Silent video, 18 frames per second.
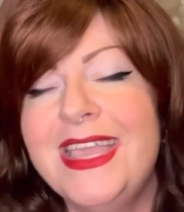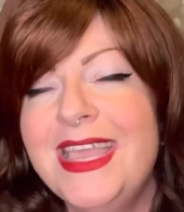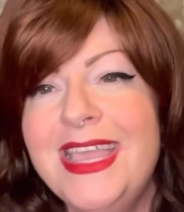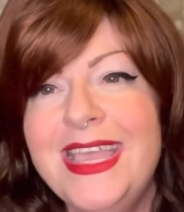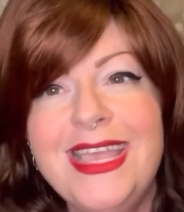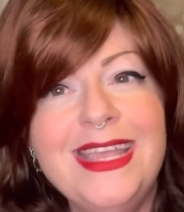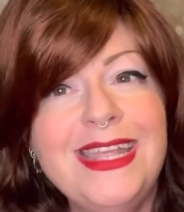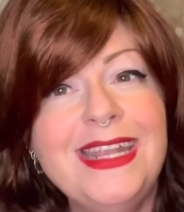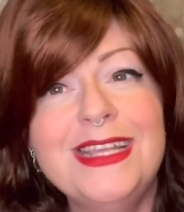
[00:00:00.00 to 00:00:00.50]

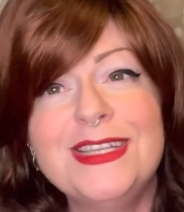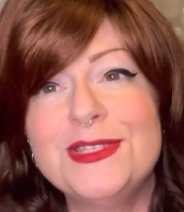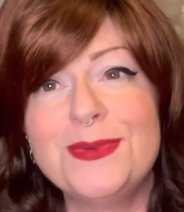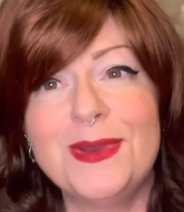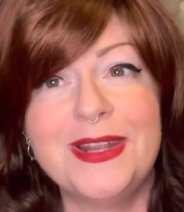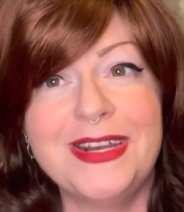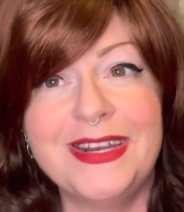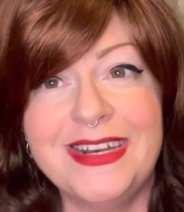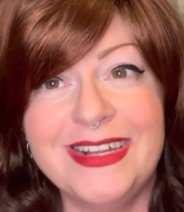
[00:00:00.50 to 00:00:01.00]
it is
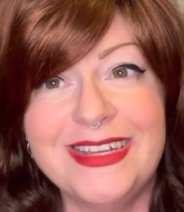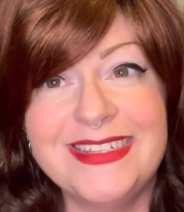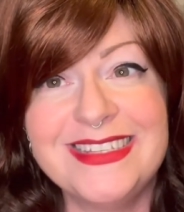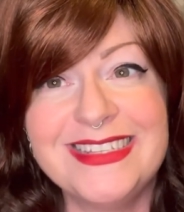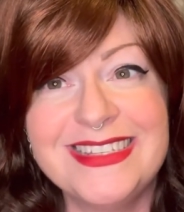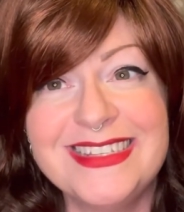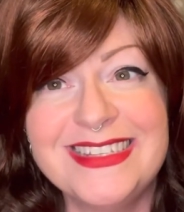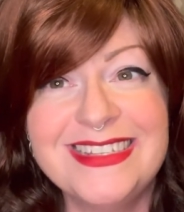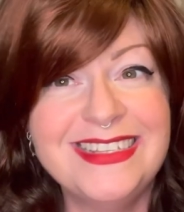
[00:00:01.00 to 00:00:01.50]
what it
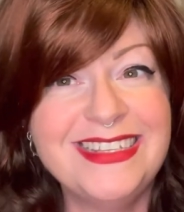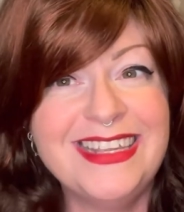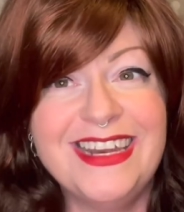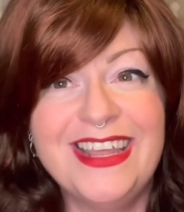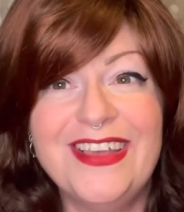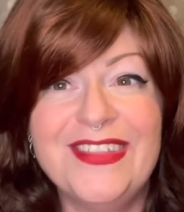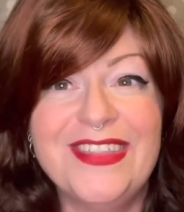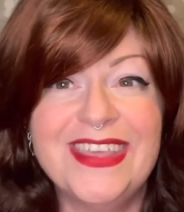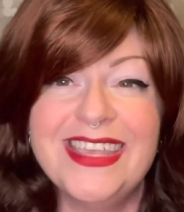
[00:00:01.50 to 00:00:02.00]
is. You
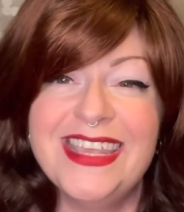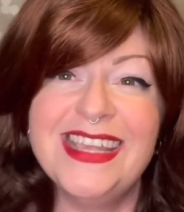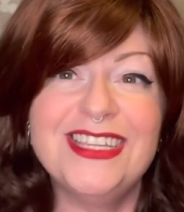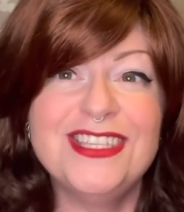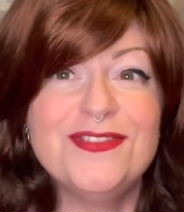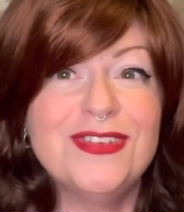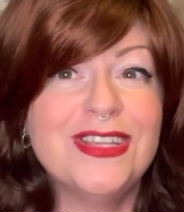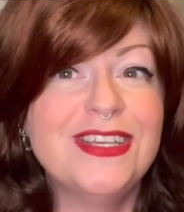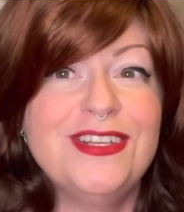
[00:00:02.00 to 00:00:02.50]
know, the
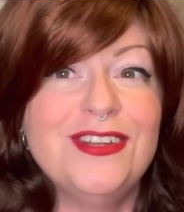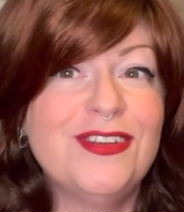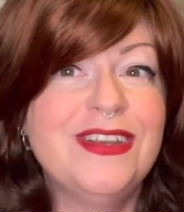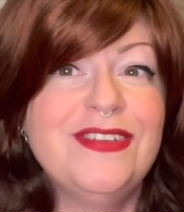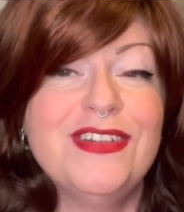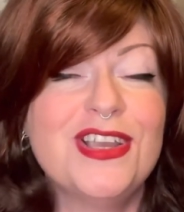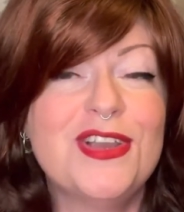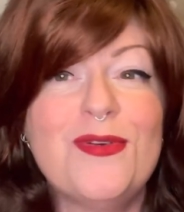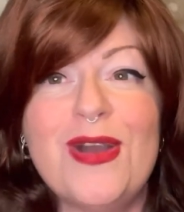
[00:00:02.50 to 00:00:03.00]
kids really don't
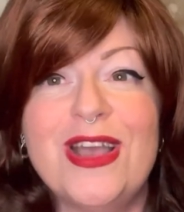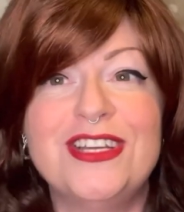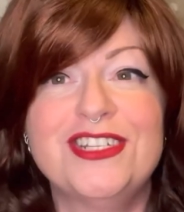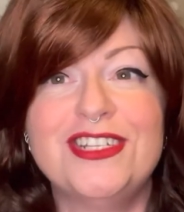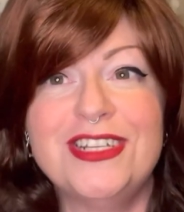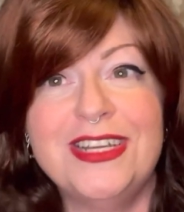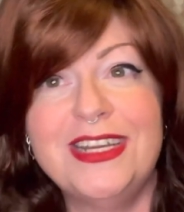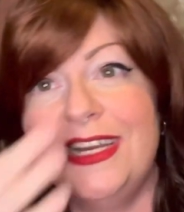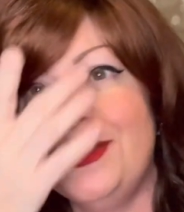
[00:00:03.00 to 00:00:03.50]
even
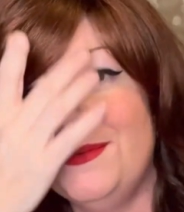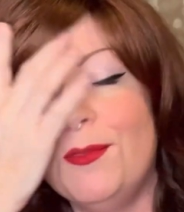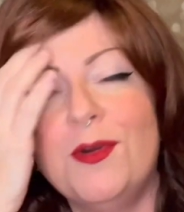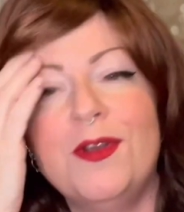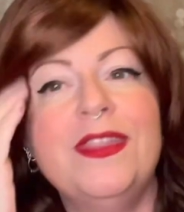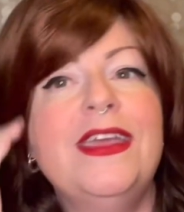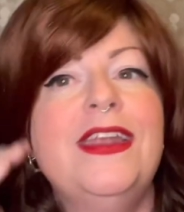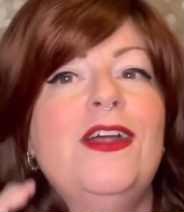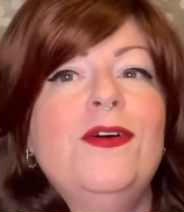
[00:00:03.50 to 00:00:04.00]
question anymore.
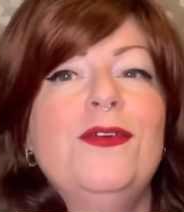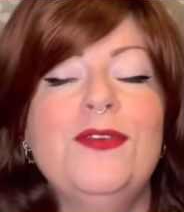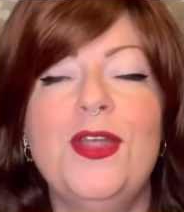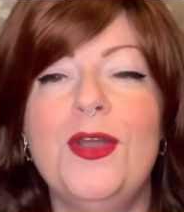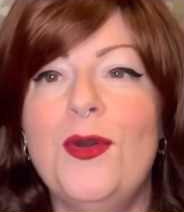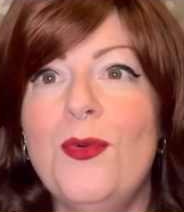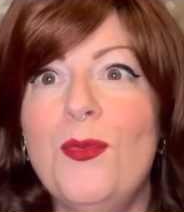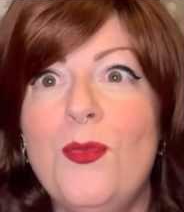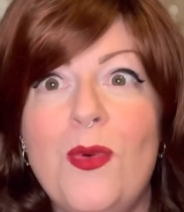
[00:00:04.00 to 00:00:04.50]
They don't
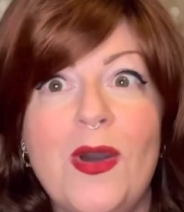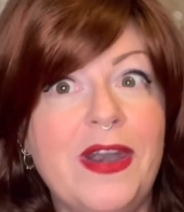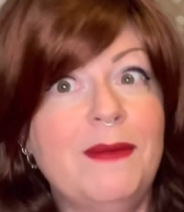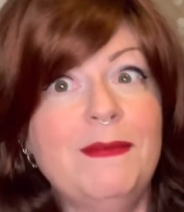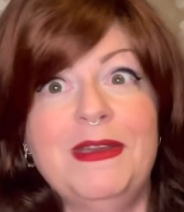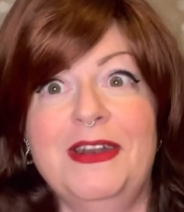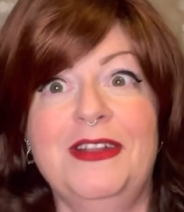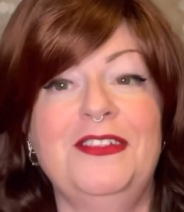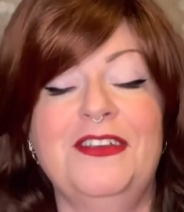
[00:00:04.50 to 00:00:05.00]
know what I'm
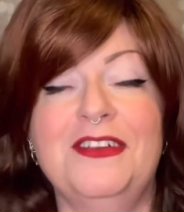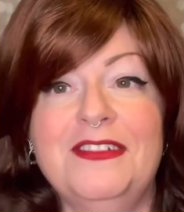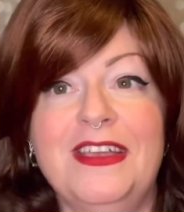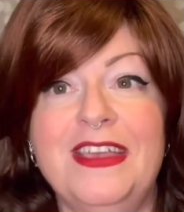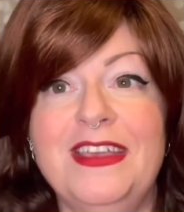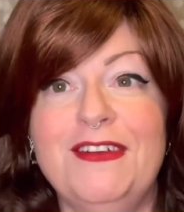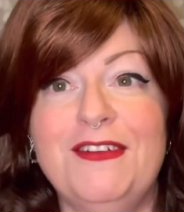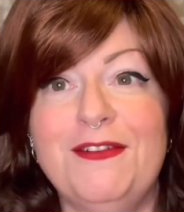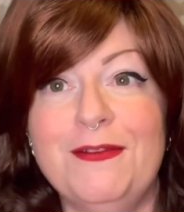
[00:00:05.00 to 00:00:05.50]
going to look
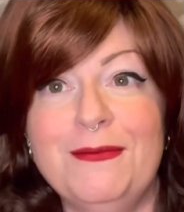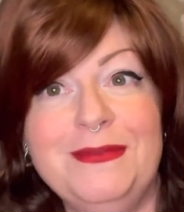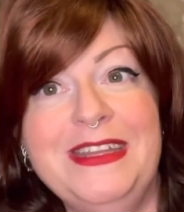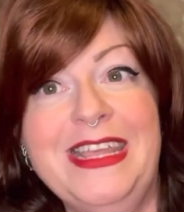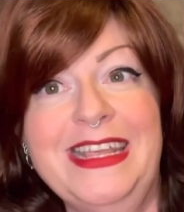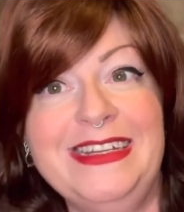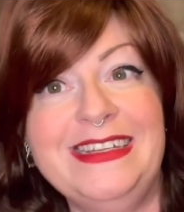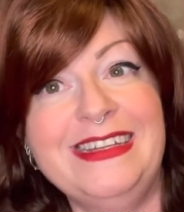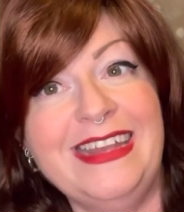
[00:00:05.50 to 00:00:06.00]
like from
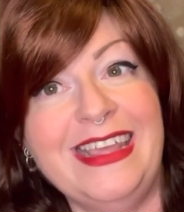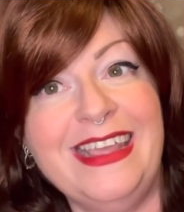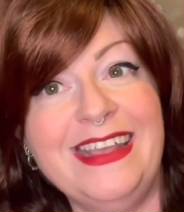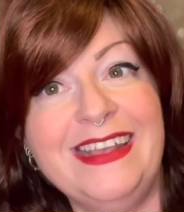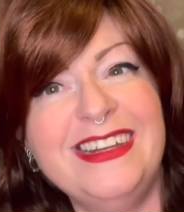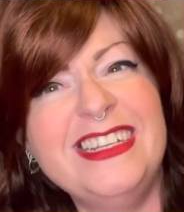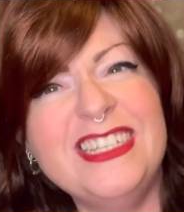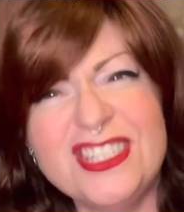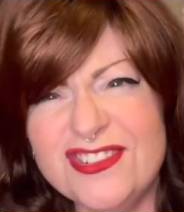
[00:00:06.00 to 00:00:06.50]
day to day.
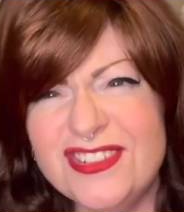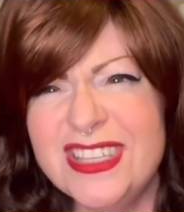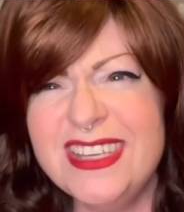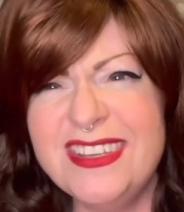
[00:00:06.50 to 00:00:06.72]
And it's really